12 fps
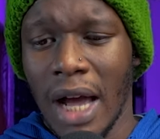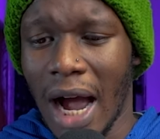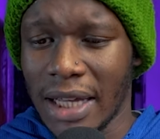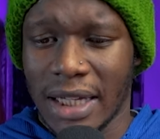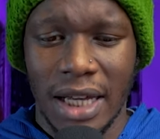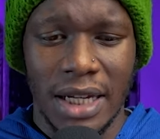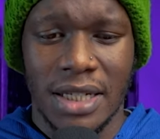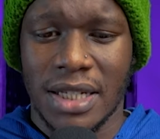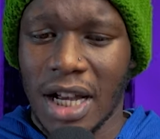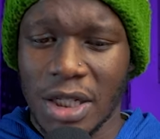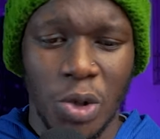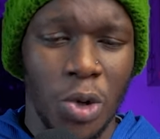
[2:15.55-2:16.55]
Again,
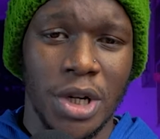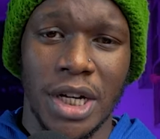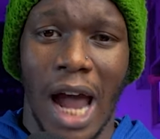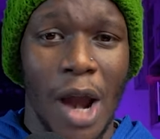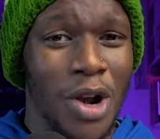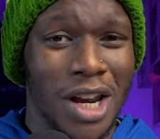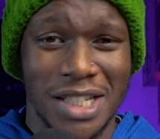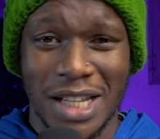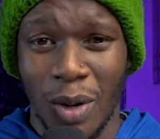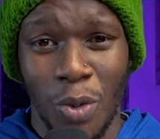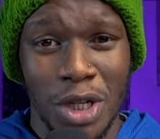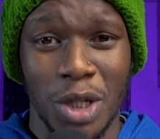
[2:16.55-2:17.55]
Serge Aurier, I don't
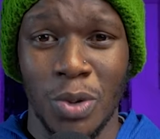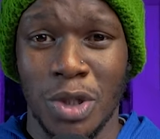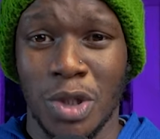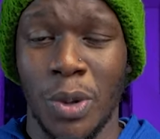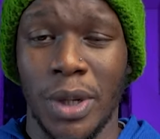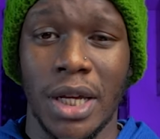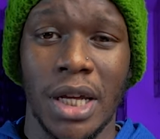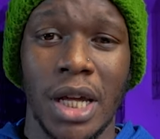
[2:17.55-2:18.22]
understand what he was doing.